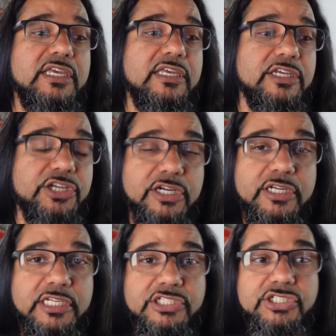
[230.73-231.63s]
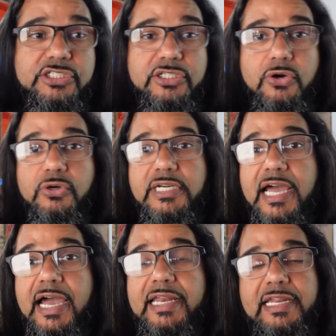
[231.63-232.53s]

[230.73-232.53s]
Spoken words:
in good condition or not,